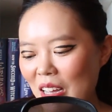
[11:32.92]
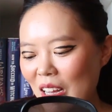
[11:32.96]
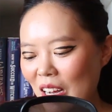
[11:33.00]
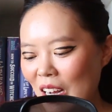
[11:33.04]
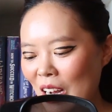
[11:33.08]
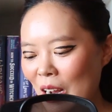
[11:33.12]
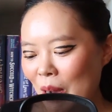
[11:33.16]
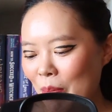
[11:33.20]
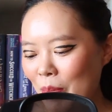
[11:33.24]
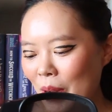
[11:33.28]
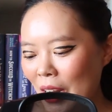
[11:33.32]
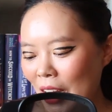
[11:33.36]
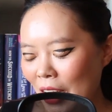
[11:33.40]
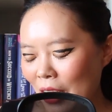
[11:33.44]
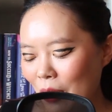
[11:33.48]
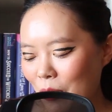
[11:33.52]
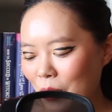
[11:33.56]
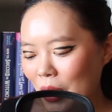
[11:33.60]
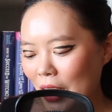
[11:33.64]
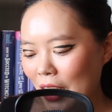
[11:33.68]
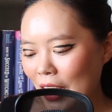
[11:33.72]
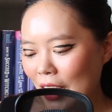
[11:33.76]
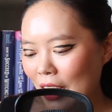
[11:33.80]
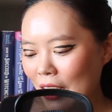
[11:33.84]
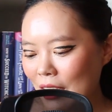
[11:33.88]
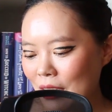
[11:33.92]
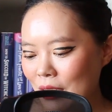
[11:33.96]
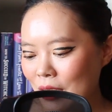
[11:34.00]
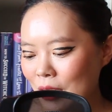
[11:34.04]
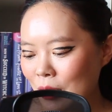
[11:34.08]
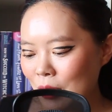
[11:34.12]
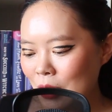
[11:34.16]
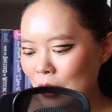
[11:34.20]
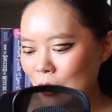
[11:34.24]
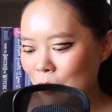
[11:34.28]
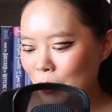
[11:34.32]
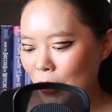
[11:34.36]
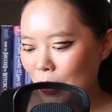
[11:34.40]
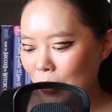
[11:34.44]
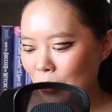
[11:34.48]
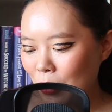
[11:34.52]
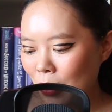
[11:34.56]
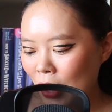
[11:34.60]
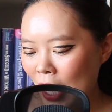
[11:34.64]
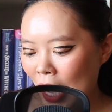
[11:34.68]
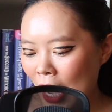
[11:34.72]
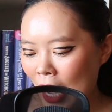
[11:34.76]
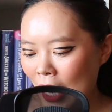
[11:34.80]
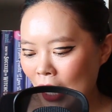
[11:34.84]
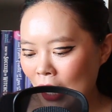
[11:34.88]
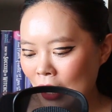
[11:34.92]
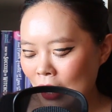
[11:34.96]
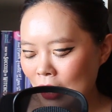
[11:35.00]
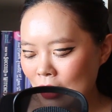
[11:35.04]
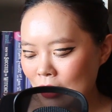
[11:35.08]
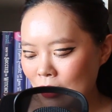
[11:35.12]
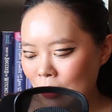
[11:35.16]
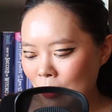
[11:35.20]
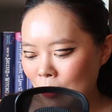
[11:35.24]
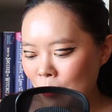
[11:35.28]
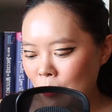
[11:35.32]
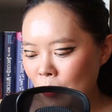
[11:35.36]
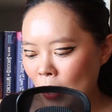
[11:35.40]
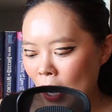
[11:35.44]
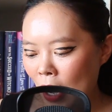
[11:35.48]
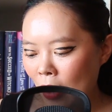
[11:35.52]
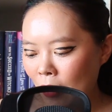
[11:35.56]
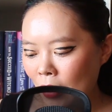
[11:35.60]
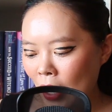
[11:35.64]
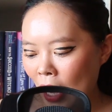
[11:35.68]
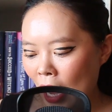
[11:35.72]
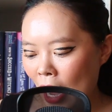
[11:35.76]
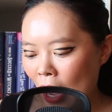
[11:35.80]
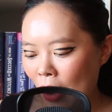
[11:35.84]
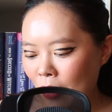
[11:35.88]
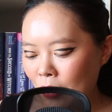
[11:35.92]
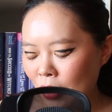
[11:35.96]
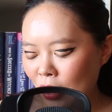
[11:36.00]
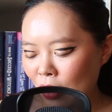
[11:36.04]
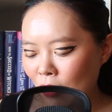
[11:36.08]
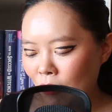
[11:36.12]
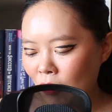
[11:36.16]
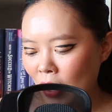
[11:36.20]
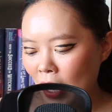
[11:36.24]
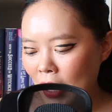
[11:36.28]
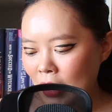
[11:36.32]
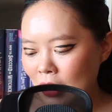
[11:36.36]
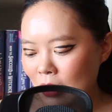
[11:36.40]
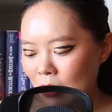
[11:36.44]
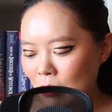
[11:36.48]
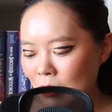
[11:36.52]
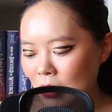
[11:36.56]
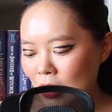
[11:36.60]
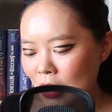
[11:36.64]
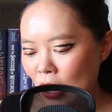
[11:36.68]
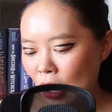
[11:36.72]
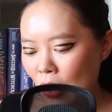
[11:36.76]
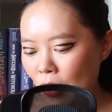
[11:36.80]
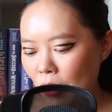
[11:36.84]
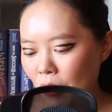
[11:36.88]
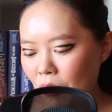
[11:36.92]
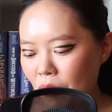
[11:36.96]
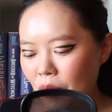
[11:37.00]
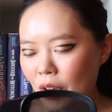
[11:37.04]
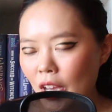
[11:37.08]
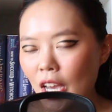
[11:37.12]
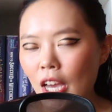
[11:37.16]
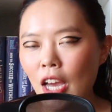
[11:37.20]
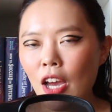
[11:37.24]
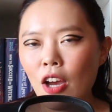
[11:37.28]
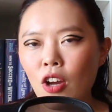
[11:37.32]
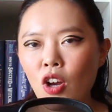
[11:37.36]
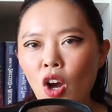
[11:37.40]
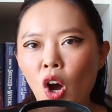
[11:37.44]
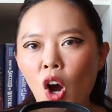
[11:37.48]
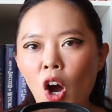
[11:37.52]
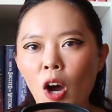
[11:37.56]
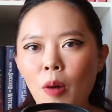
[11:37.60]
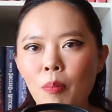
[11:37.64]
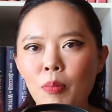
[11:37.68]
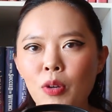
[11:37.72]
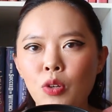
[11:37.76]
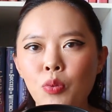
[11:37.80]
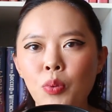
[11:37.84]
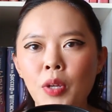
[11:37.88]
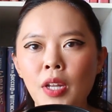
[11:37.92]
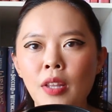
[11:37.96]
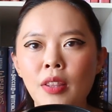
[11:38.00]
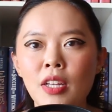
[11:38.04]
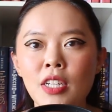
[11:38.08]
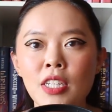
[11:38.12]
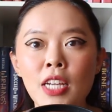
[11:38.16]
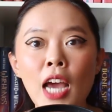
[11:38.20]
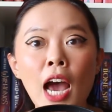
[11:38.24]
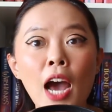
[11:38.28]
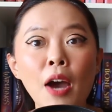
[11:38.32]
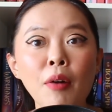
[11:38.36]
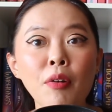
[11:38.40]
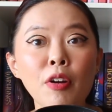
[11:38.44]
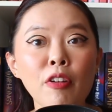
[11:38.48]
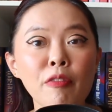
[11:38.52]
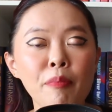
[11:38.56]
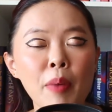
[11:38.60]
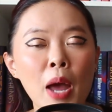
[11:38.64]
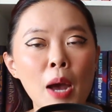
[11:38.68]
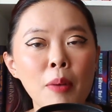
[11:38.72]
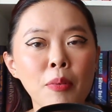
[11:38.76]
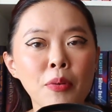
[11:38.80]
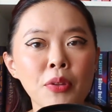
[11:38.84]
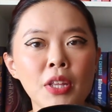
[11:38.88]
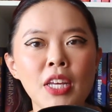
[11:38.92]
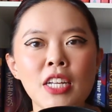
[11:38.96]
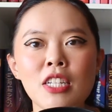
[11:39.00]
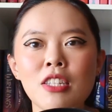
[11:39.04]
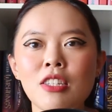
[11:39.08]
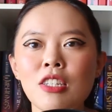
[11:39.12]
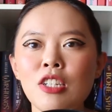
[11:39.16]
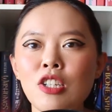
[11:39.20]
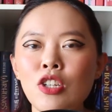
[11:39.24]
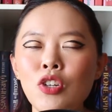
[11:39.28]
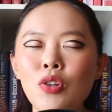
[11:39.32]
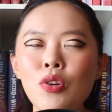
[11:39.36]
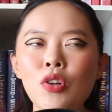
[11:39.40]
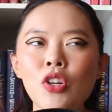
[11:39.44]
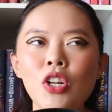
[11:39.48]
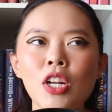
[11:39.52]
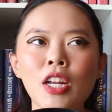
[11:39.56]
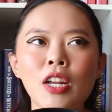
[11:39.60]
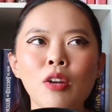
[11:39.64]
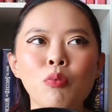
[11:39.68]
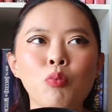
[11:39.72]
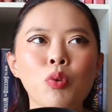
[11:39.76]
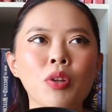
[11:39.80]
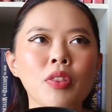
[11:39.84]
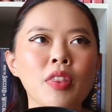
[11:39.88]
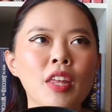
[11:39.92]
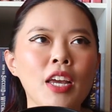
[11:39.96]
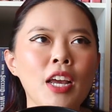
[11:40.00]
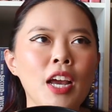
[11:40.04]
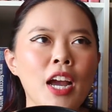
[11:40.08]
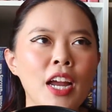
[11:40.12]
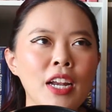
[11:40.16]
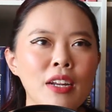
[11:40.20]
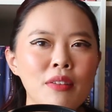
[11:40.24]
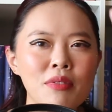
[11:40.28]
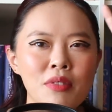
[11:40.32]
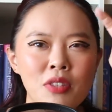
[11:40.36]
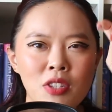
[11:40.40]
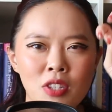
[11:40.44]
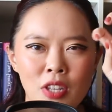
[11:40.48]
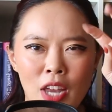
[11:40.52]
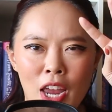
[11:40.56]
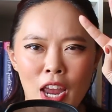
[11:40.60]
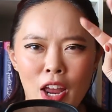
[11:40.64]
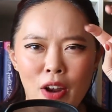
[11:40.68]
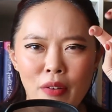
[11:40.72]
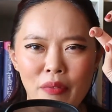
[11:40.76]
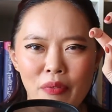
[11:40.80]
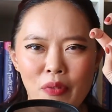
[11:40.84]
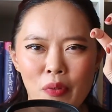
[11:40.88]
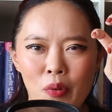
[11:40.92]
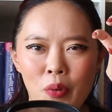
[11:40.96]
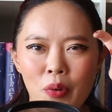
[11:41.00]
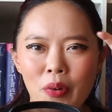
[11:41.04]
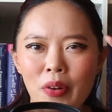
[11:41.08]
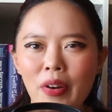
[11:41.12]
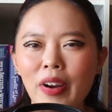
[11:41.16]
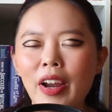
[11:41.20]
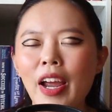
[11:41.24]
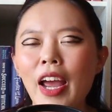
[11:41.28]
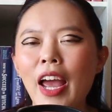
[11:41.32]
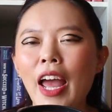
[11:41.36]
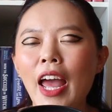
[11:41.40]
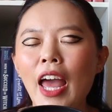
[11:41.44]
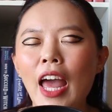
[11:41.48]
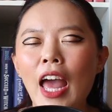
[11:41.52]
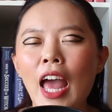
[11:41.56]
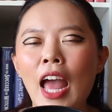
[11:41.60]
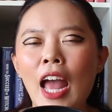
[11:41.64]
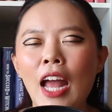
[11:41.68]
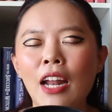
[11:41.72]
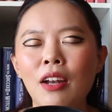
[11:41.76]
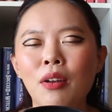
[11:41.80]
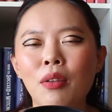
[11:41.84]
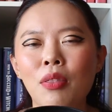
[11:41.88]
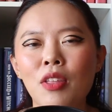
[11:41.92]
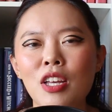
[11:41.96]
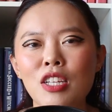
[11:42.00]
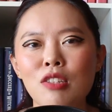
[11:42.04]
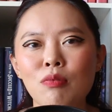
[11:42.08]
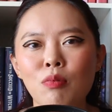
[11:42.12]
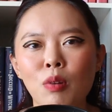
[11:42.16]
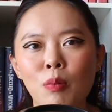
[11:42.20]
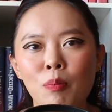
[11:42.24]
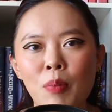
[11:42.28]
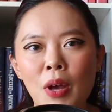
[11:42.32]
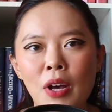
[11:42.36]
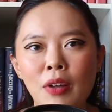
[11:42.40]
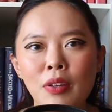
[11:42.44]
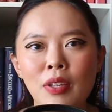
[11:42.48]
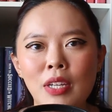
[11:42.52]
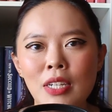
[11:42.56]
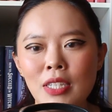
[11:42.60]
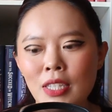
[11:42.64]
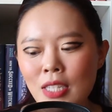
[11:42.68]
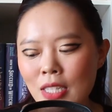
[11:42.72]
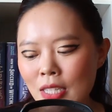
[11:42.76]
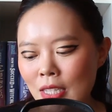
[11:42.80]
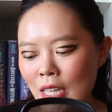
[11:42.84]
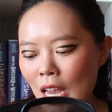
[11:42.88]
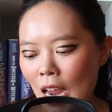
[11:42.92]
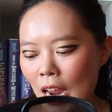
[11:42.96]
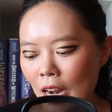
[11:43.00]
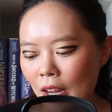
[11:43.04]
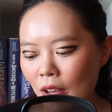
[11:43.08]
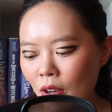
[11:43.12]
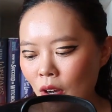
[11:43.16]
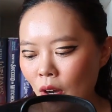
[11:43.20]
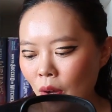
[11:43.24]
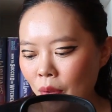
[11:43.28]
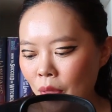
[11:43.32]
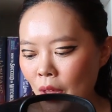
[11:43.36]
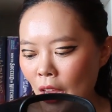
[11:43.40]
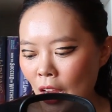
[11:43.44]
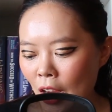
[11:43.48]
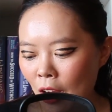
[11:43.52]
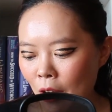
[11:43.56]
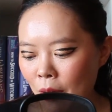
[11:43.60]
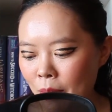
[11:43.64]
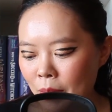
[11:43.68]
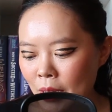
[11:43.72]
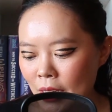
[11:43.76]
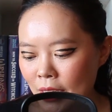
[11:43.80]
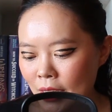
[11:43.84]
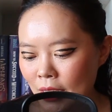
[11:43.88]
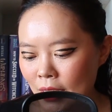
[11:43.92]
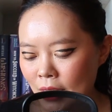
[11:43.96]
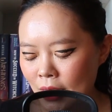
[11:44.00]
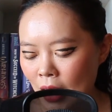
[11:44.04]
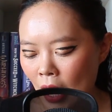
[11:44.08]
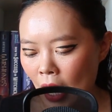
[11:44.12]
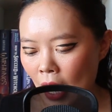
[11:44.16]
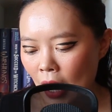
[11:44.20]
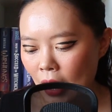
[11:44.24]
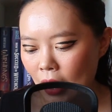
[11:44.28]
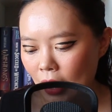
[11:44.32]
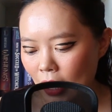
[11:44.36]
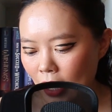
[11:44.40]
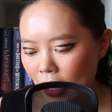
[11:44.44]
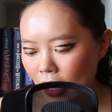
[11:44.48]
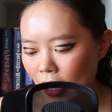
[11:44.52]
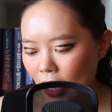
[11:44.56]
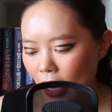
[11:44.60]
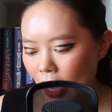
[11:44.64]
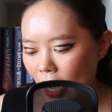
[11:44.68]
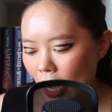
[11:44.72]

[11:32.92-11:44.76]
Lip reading: but anyway, so it's about that, and it's about how he finds himself caught between the Tower of Babel, the institution, what they kind of stand for, and this rebellious society called the Hermes Society.